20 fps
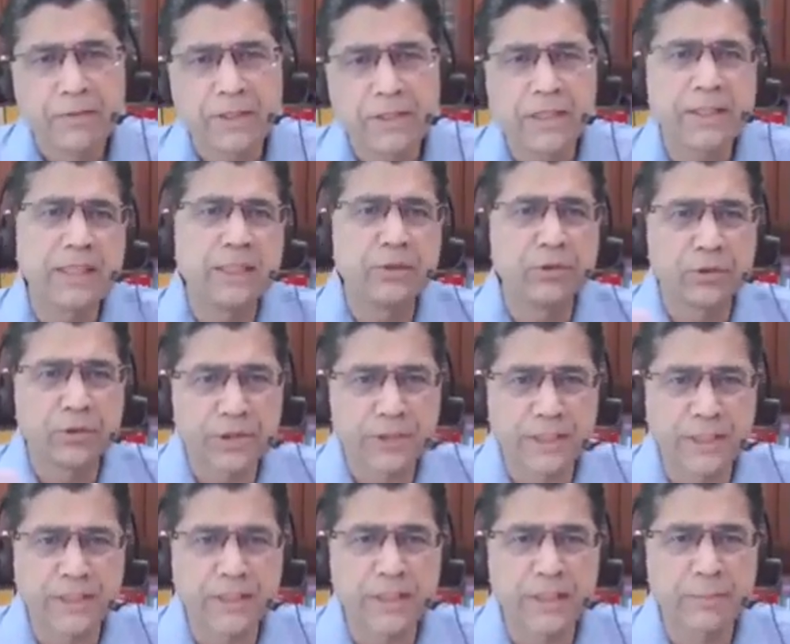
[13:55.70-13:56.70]
We say there is no
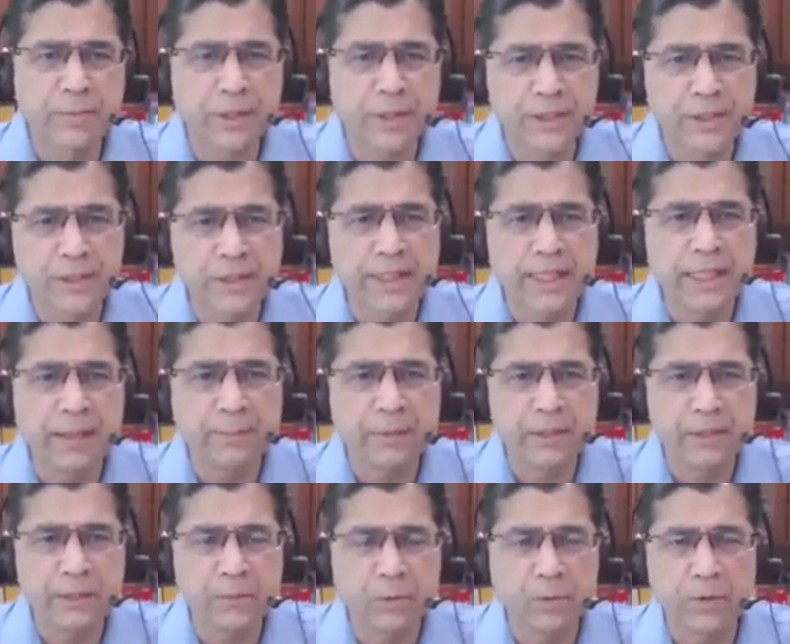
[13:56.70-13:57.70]
strict separation, there can
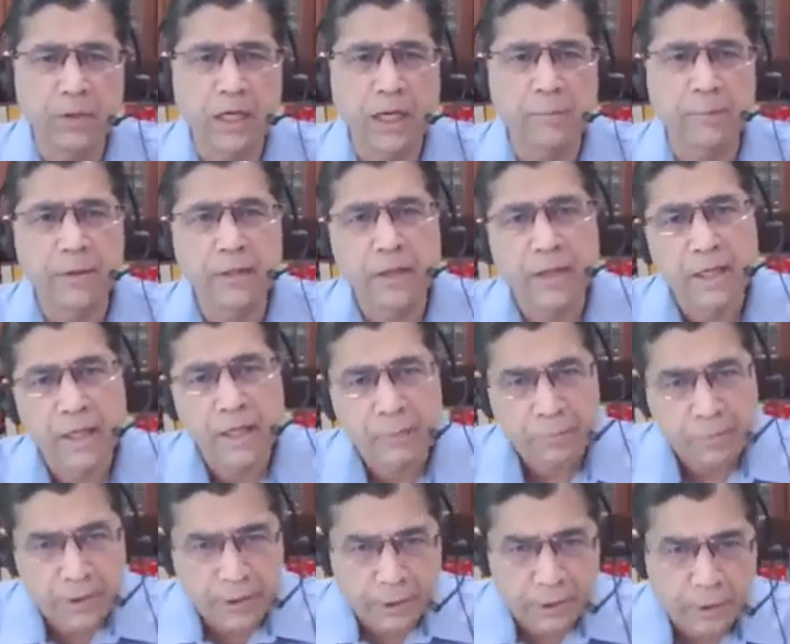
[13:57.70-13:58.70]
be some overlapping.
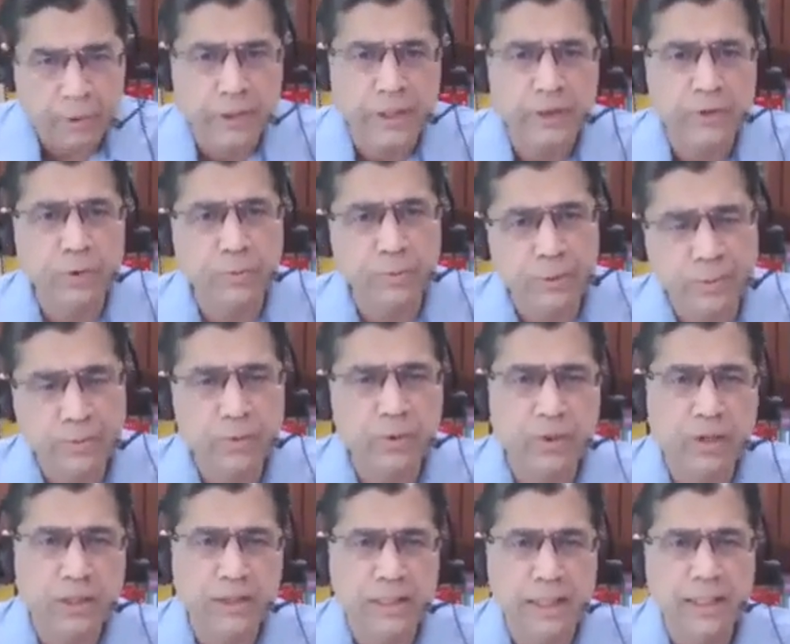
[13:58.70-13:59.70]
But the UK Supreme
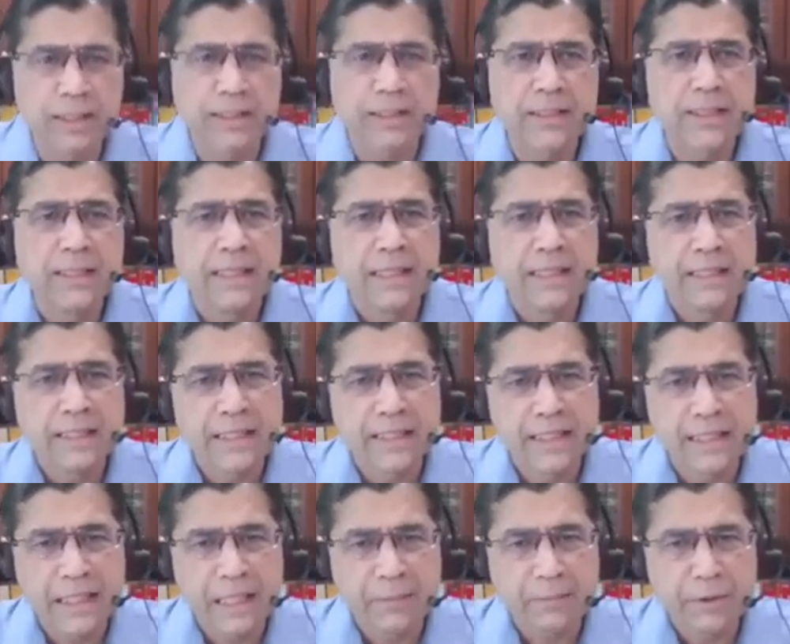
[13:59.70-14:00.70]
Court has held
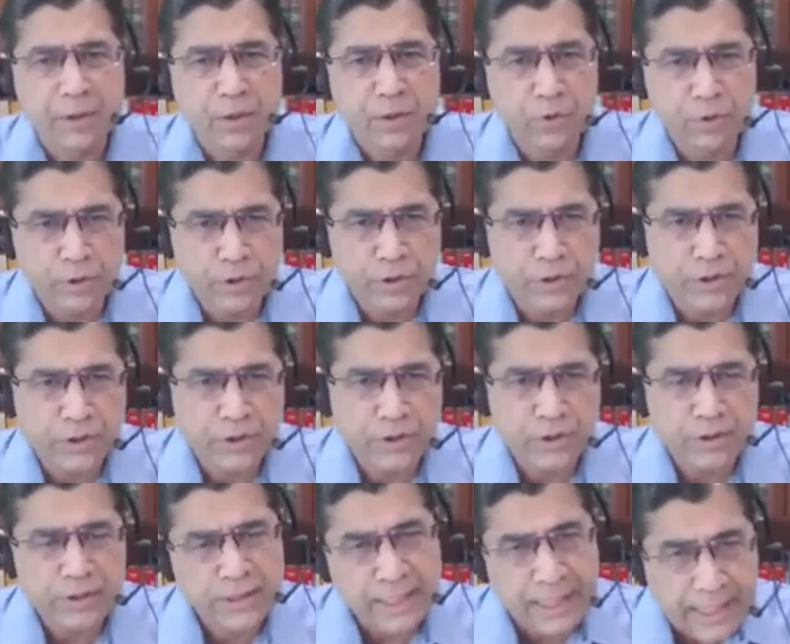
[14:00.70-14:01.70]
that there can
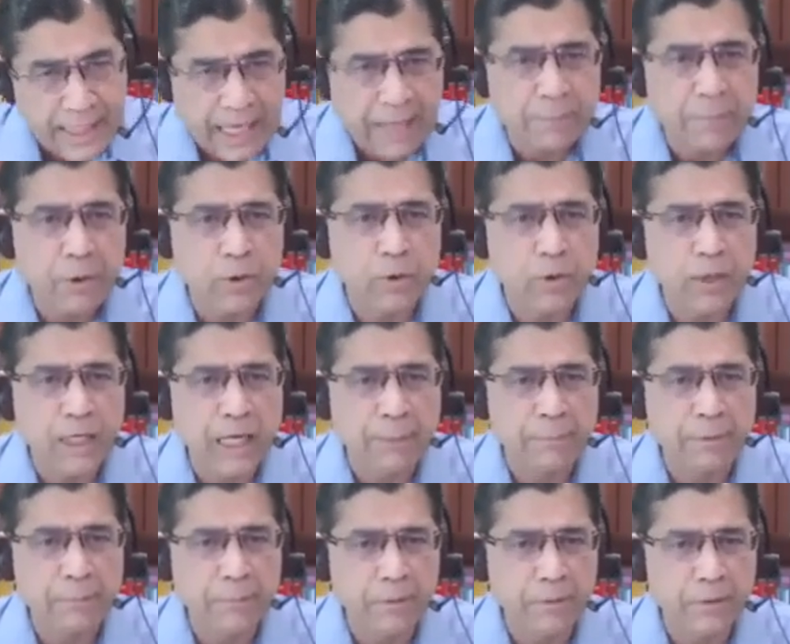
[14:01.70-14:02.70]
be
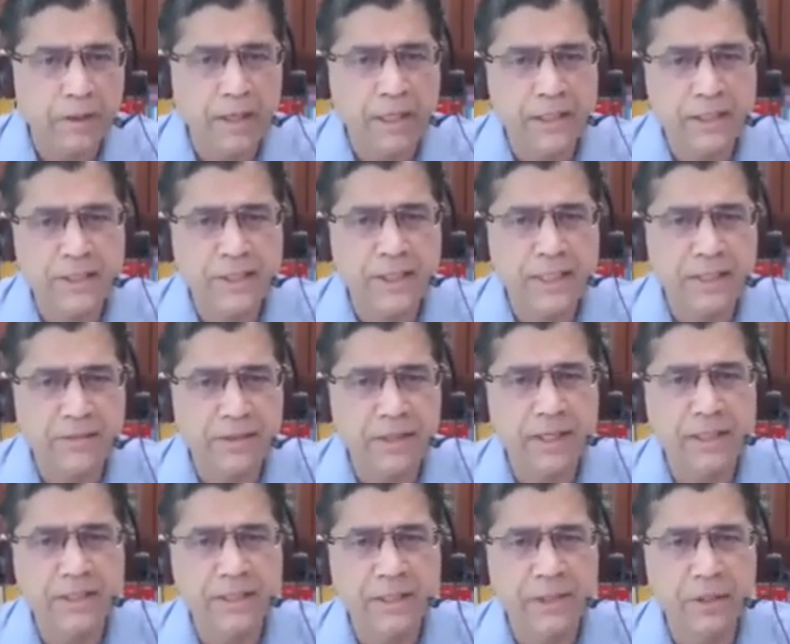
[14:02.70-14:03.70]
overlapping between legislative
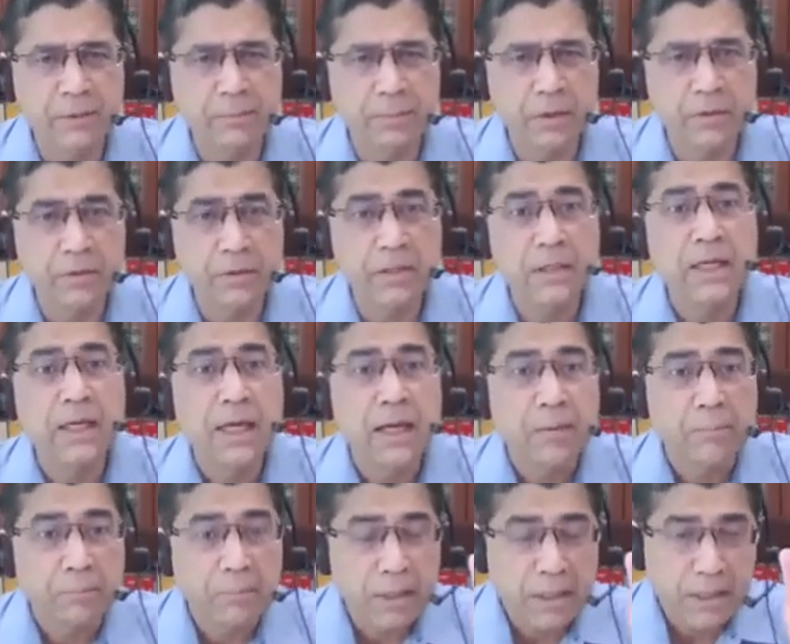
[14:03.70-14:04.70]
and executive power,
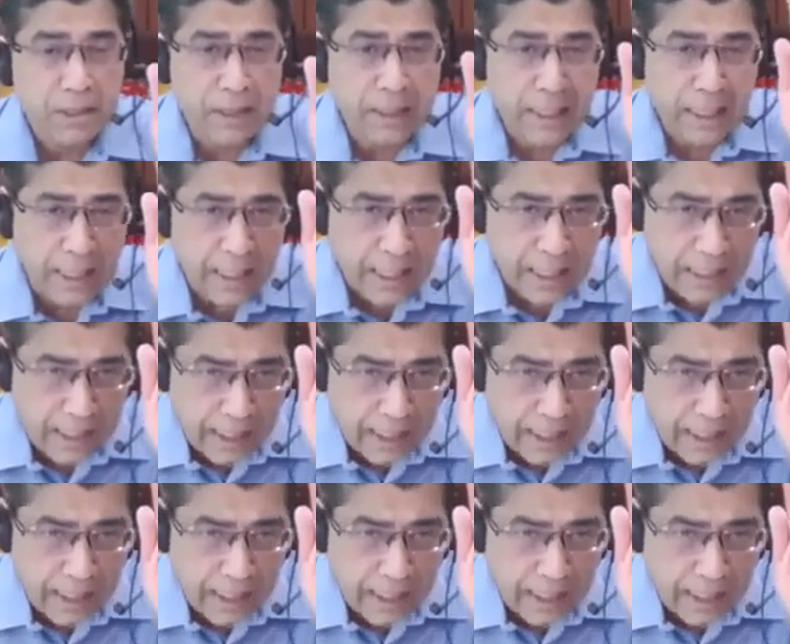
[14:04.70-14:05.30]
but they